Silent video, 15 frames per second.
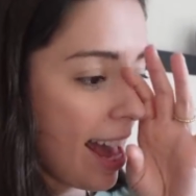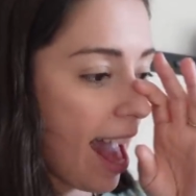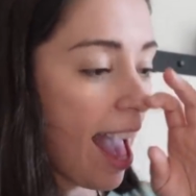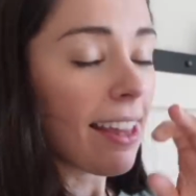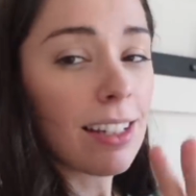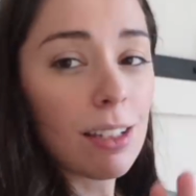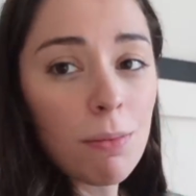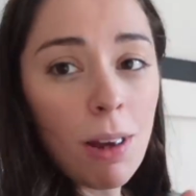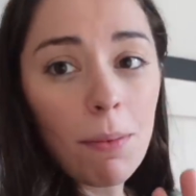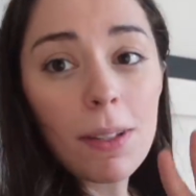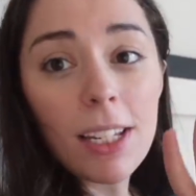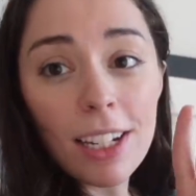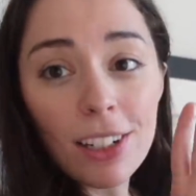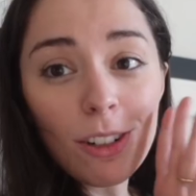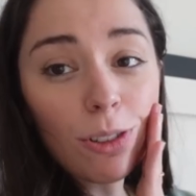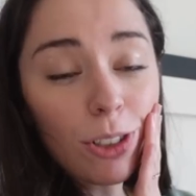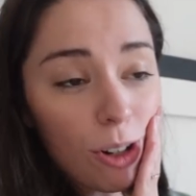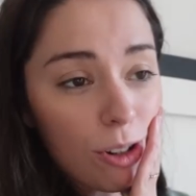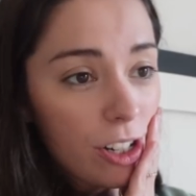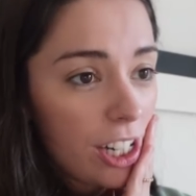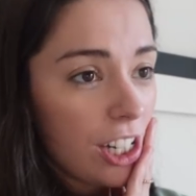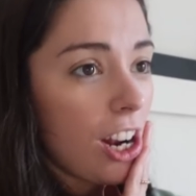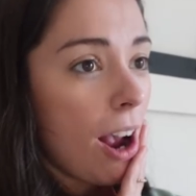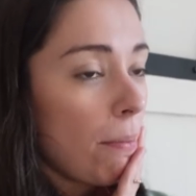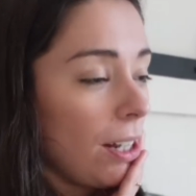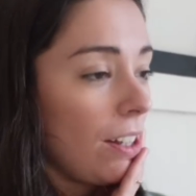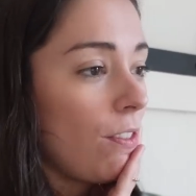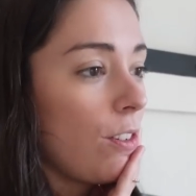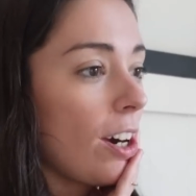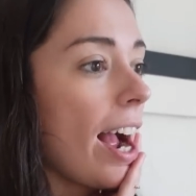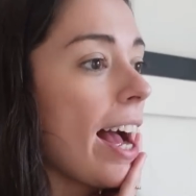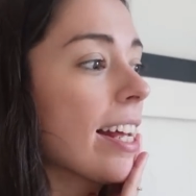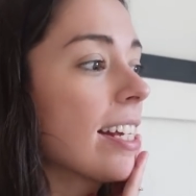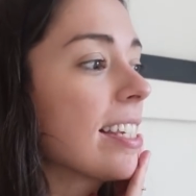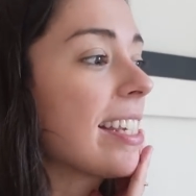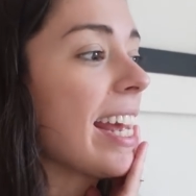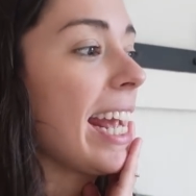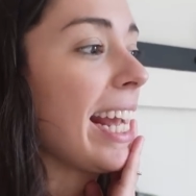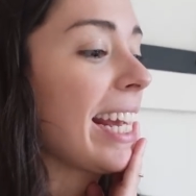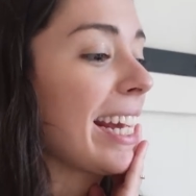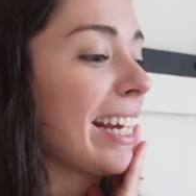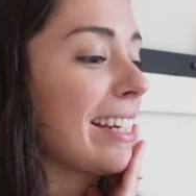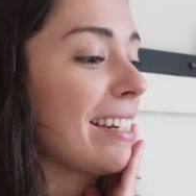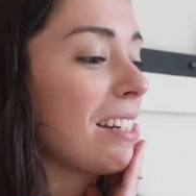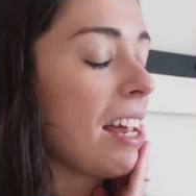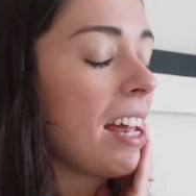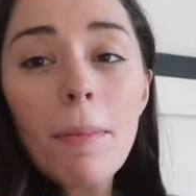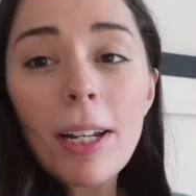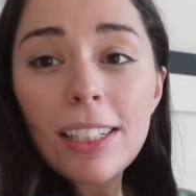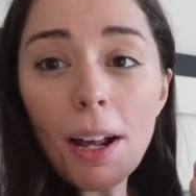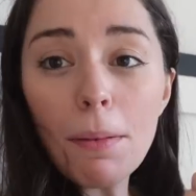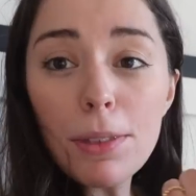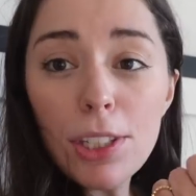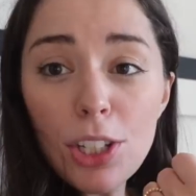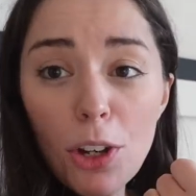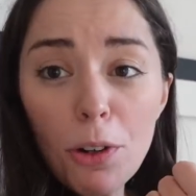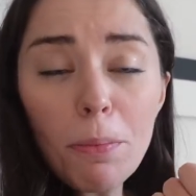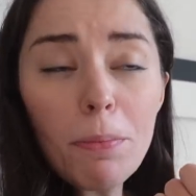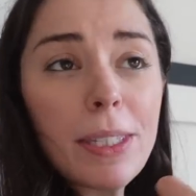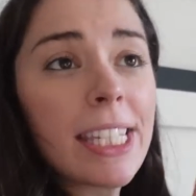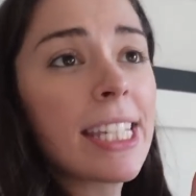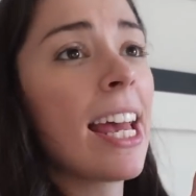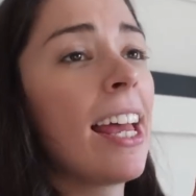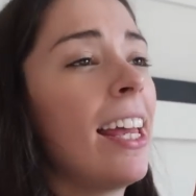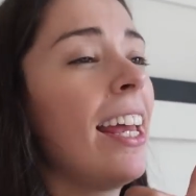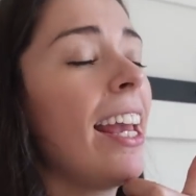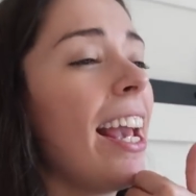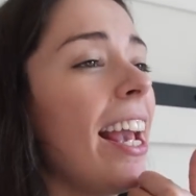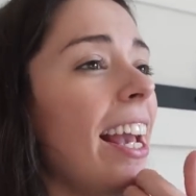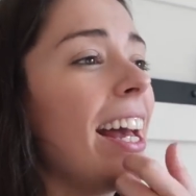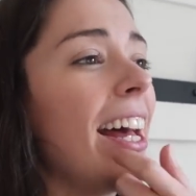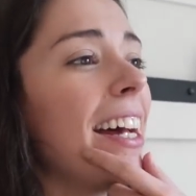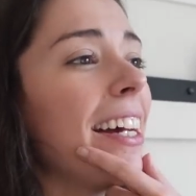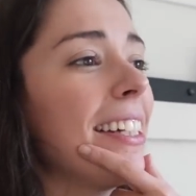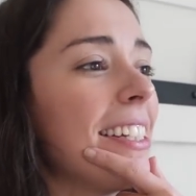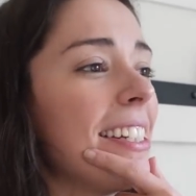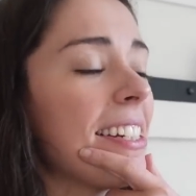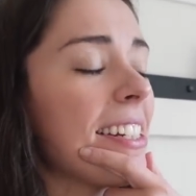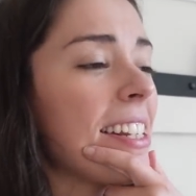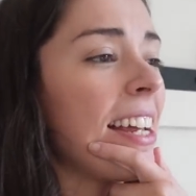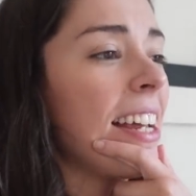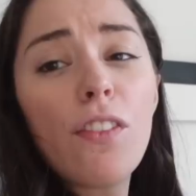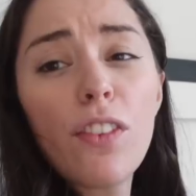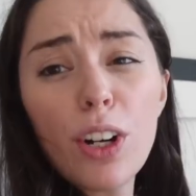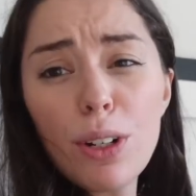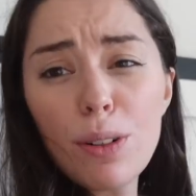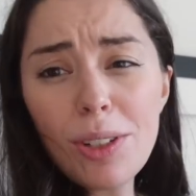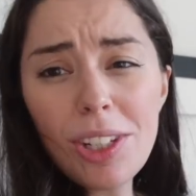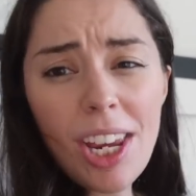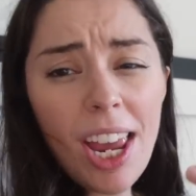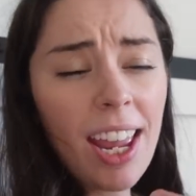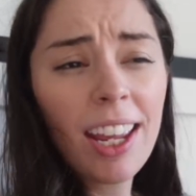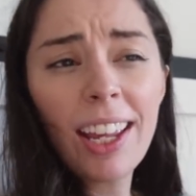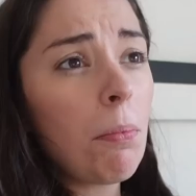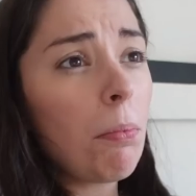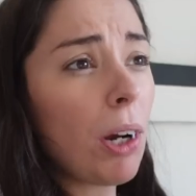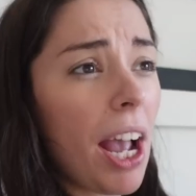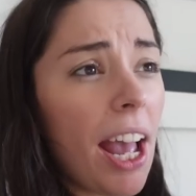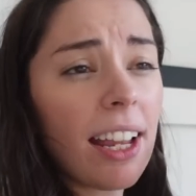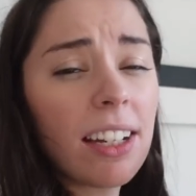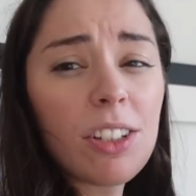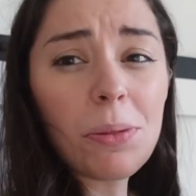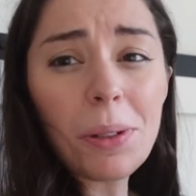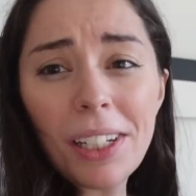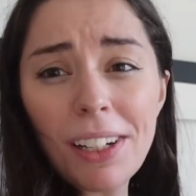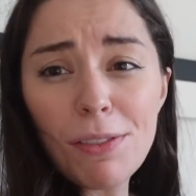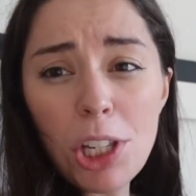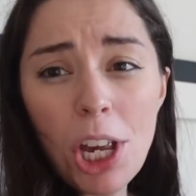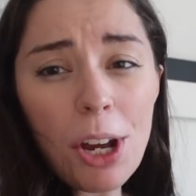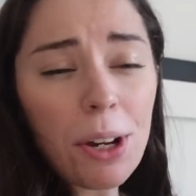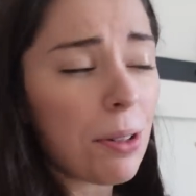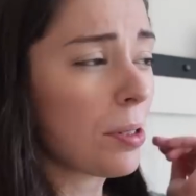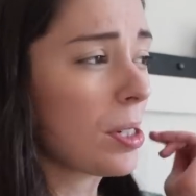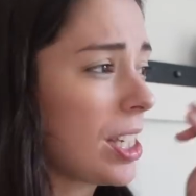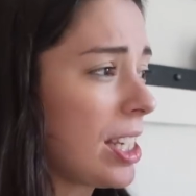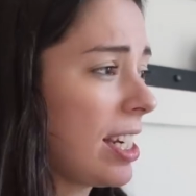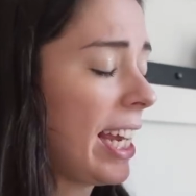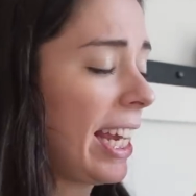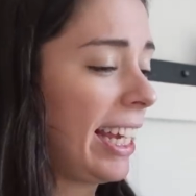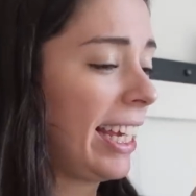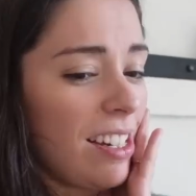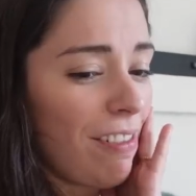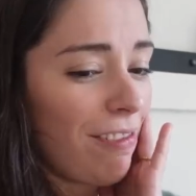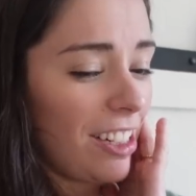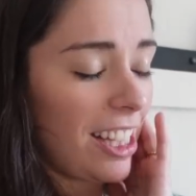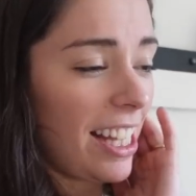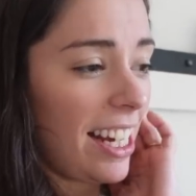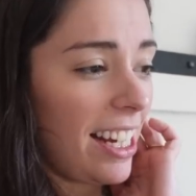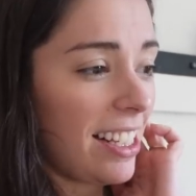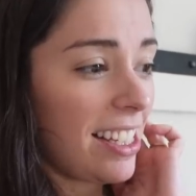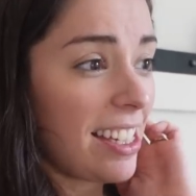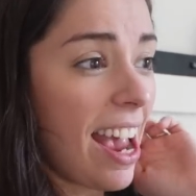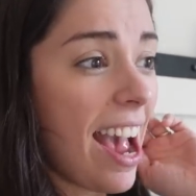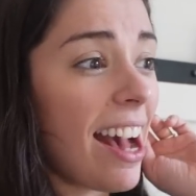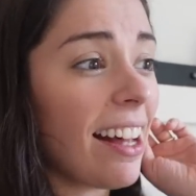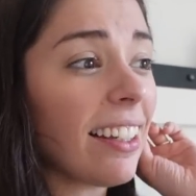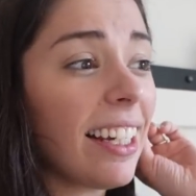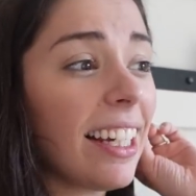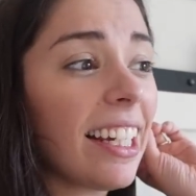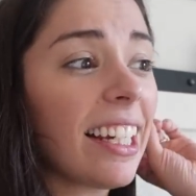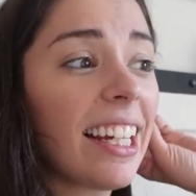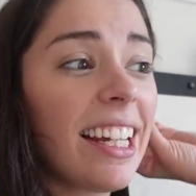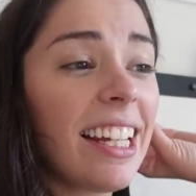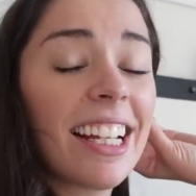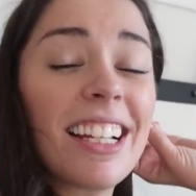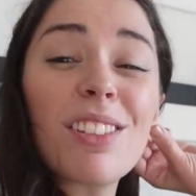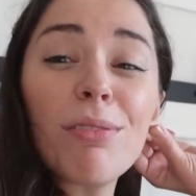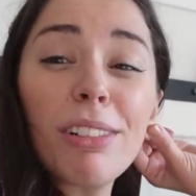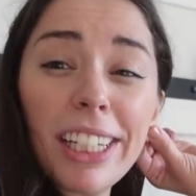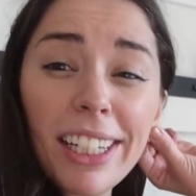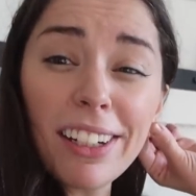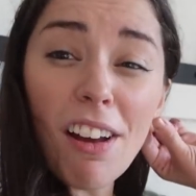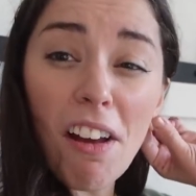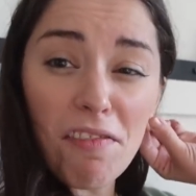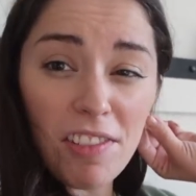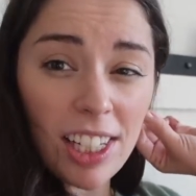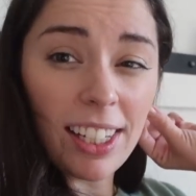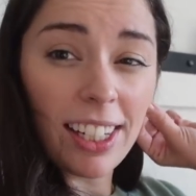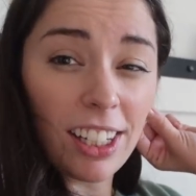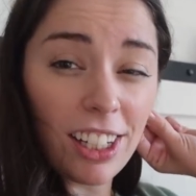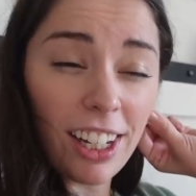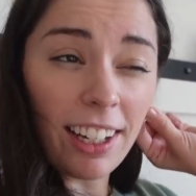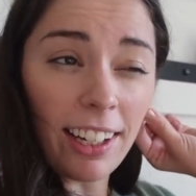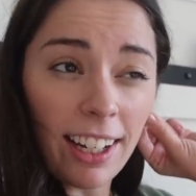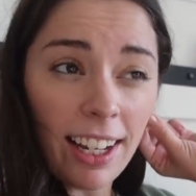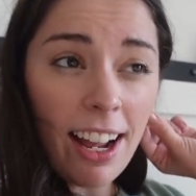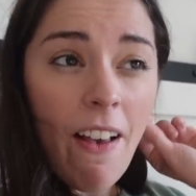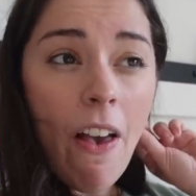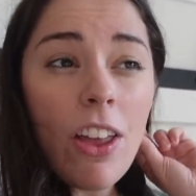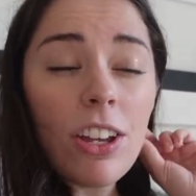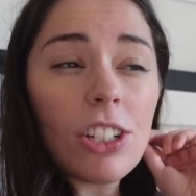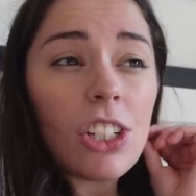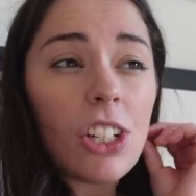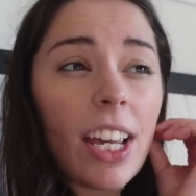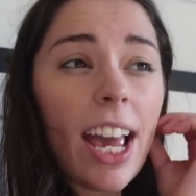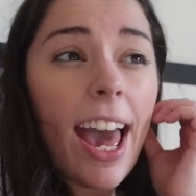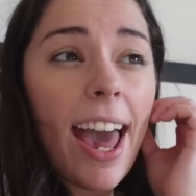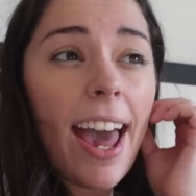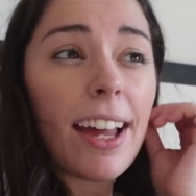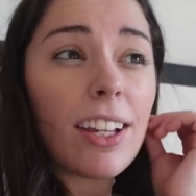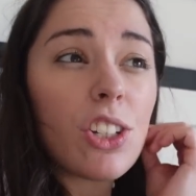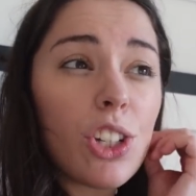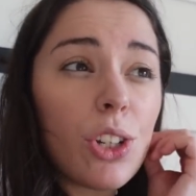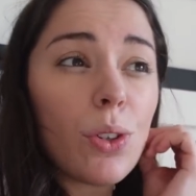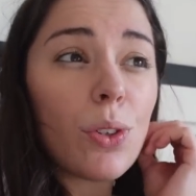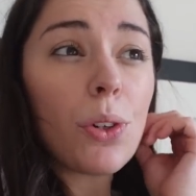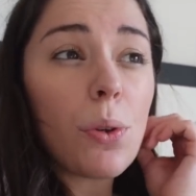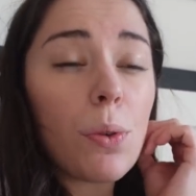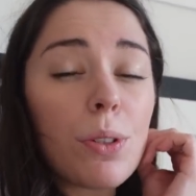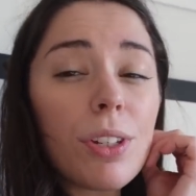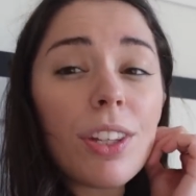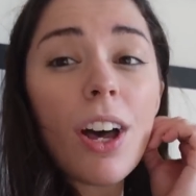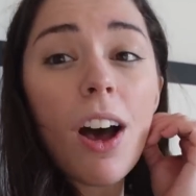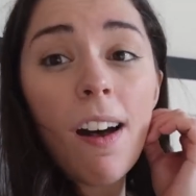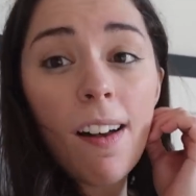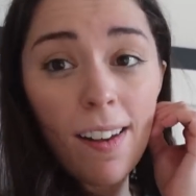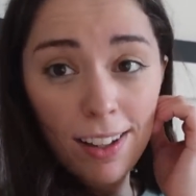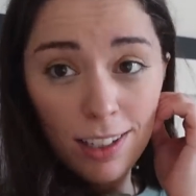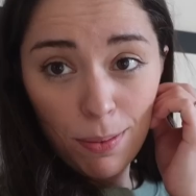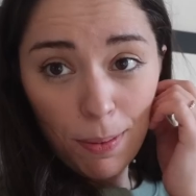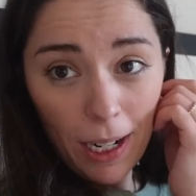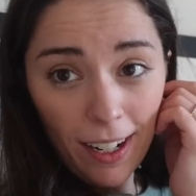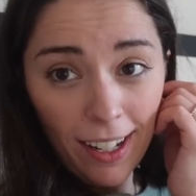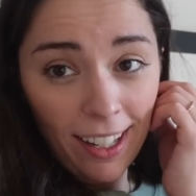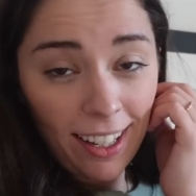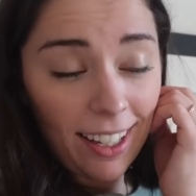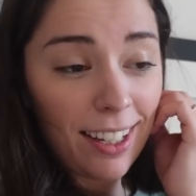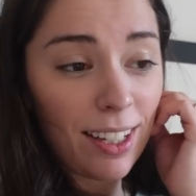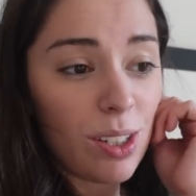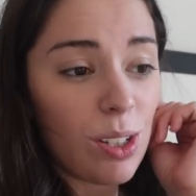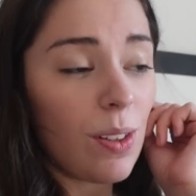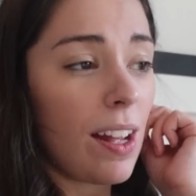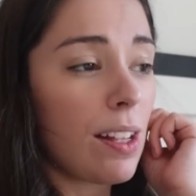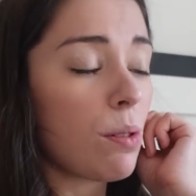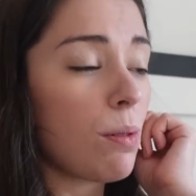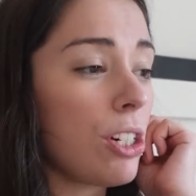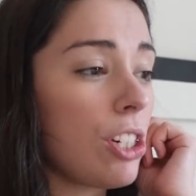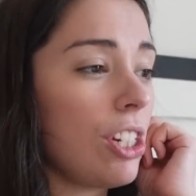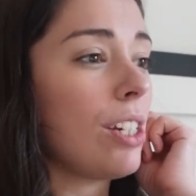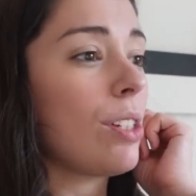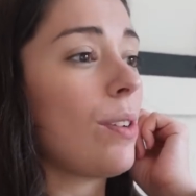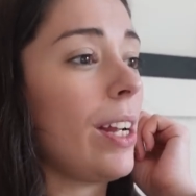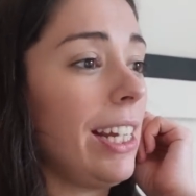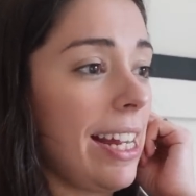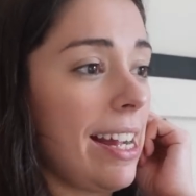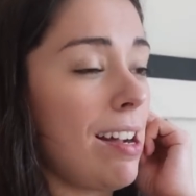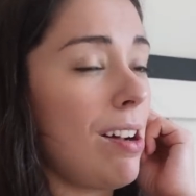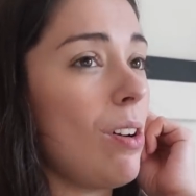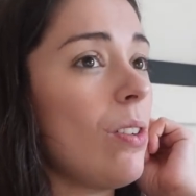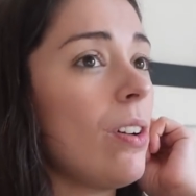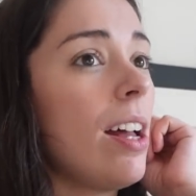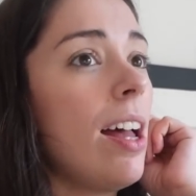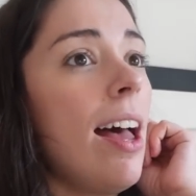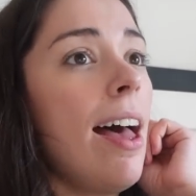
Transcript: Allie's mom did go grocery shopping for us and picked up soups and fruit, bread so we can have toast, different things. Allie is really not feeling good. She had to go to the hospital, so that's where she is right now.